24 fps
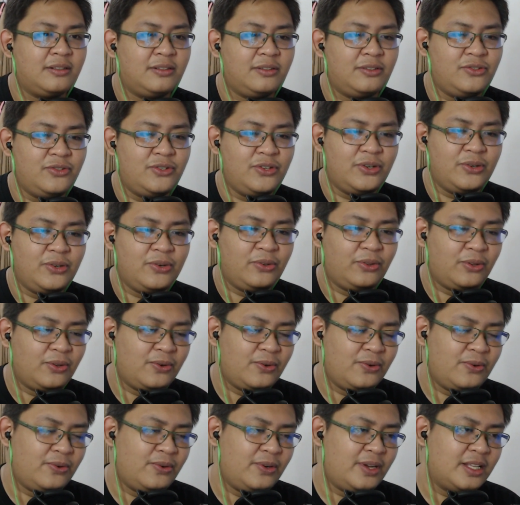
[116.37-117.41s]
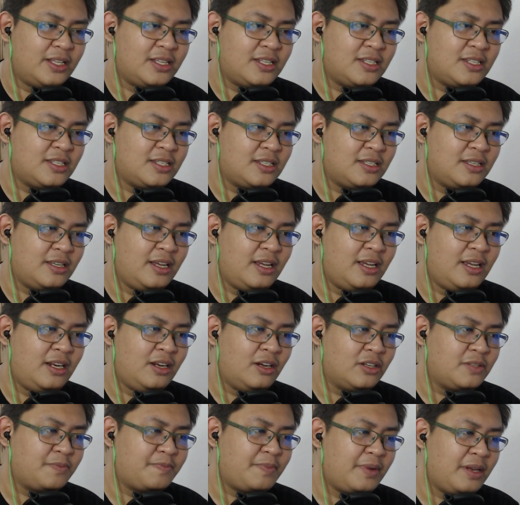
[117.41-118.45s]
due to its
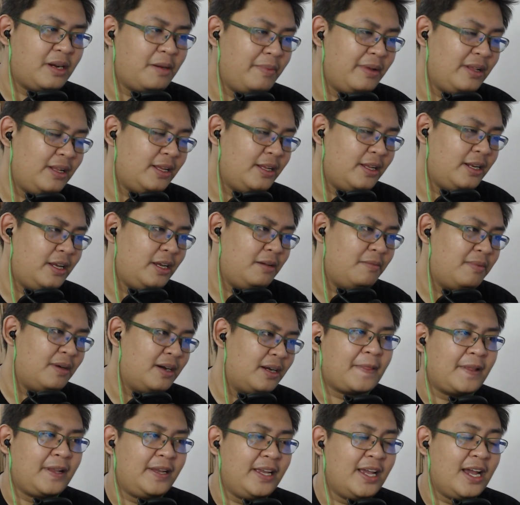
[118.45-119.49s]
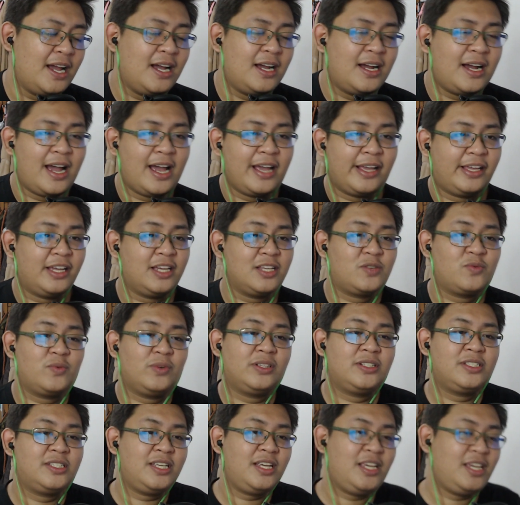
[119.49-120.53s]
inhospitability. But yeah, I guess we'll
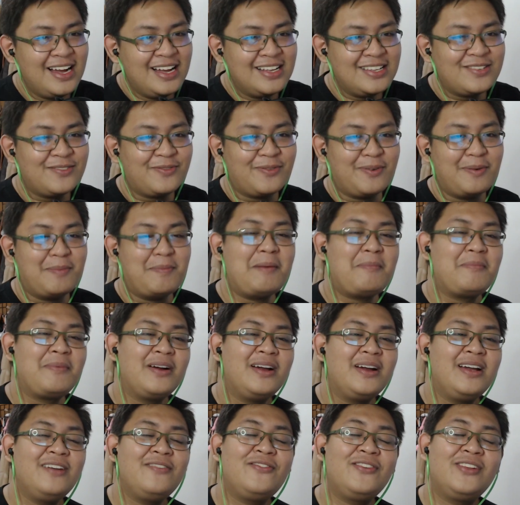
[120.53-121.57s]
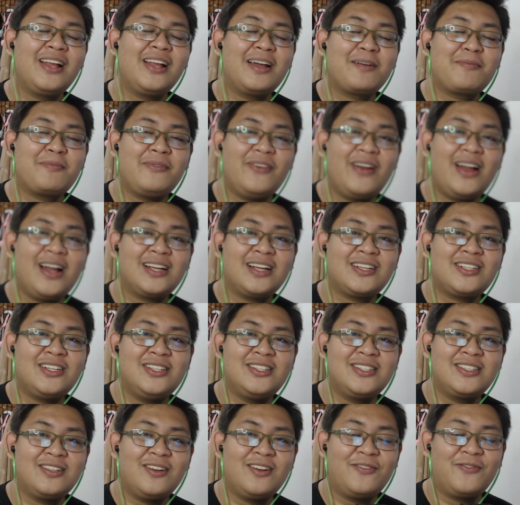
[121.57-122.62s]
see. So remember, if you my
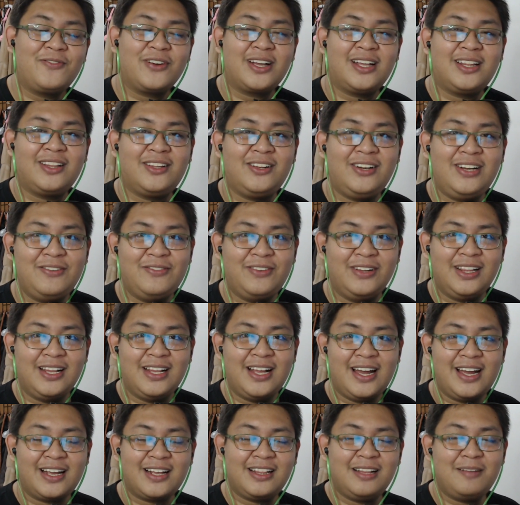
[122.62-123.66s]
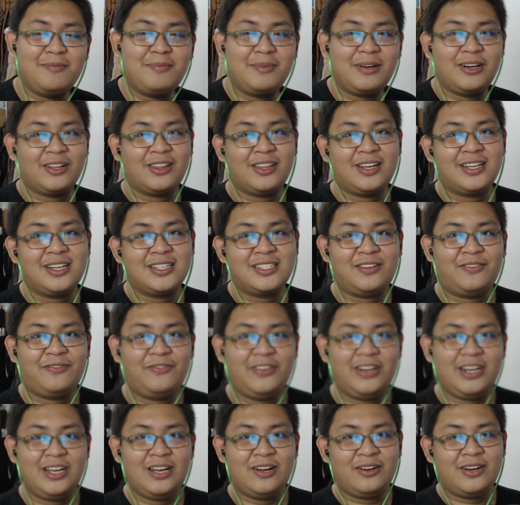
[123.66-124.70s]
reactions, don't forget to leave a like, let me know your thoughts on the
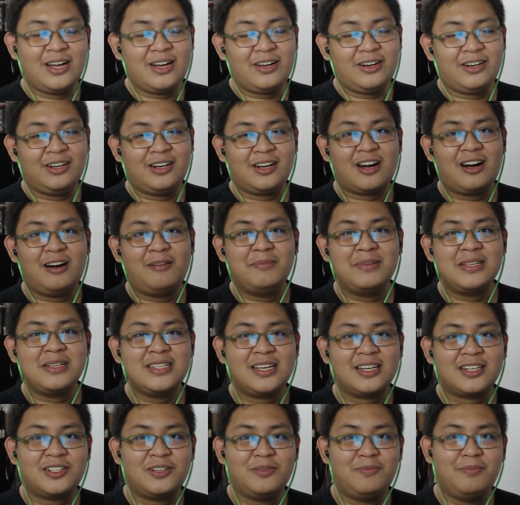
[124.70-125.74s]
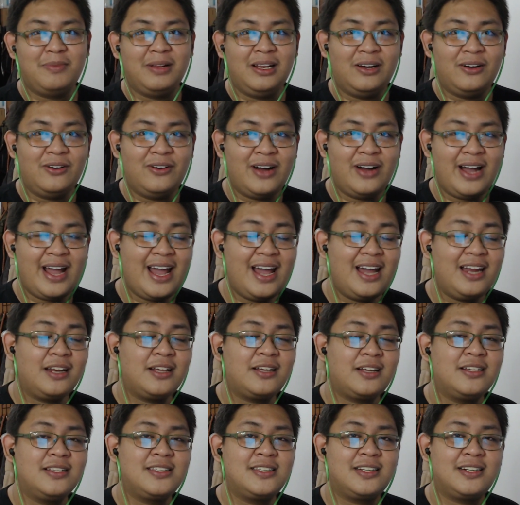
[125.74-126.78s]
video down in the comment section below, and
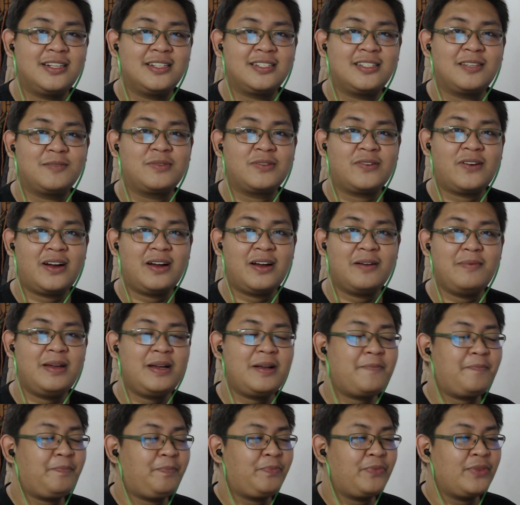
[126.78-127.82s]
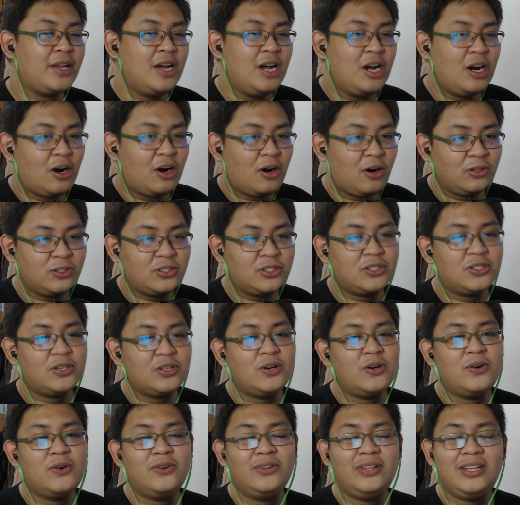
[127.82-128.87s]
consider subscribing.
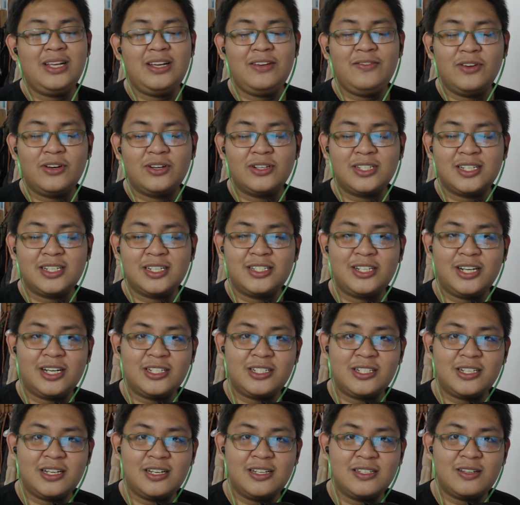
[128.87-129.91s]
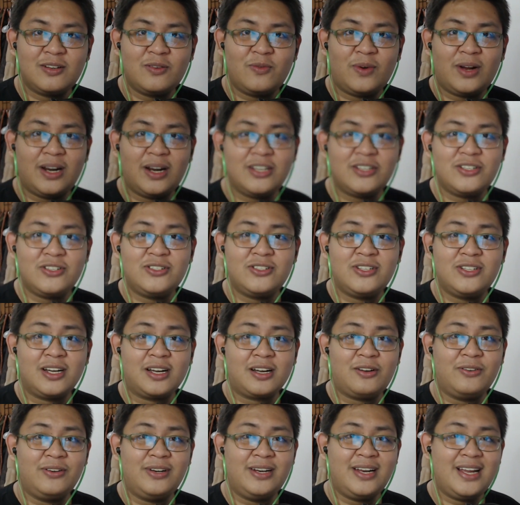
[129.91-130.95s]
Also, leave your suggestions on what I should check
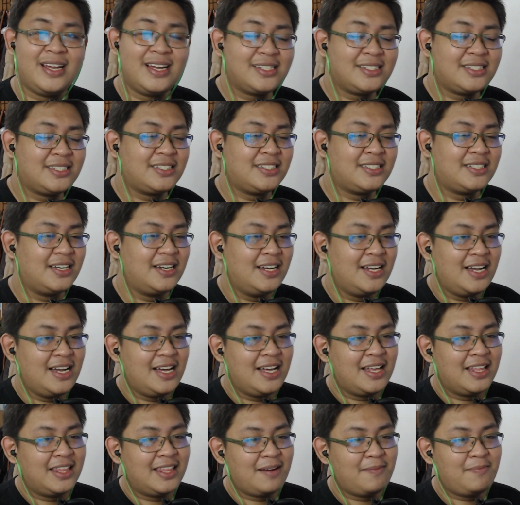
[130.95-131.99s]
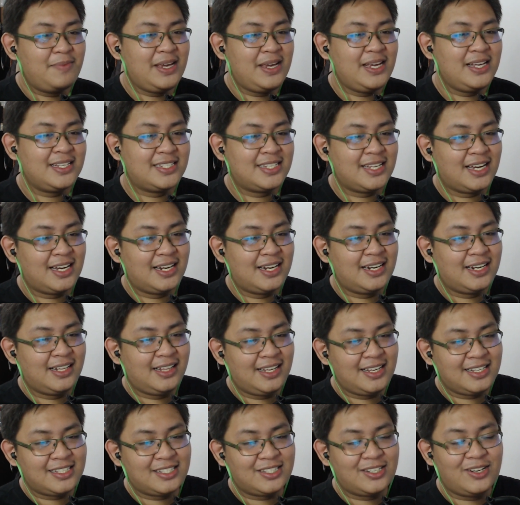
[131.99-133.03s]
out next. That being said,
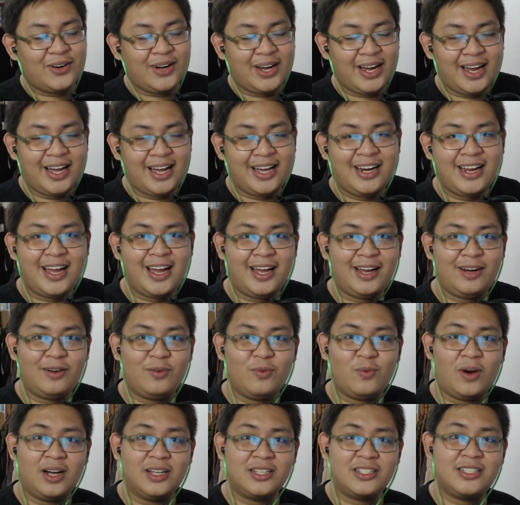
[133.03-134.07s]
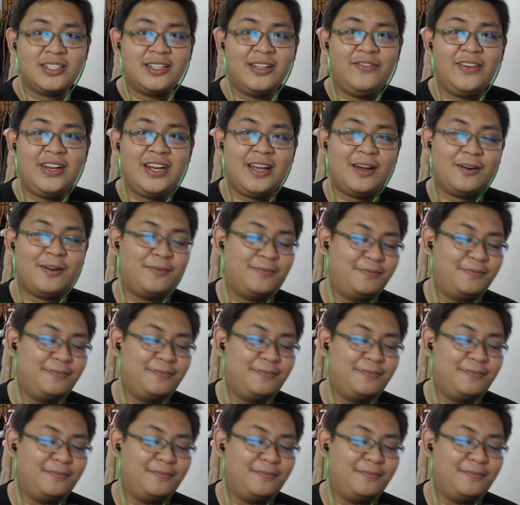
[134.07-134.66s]
let's go ahead and watch the video.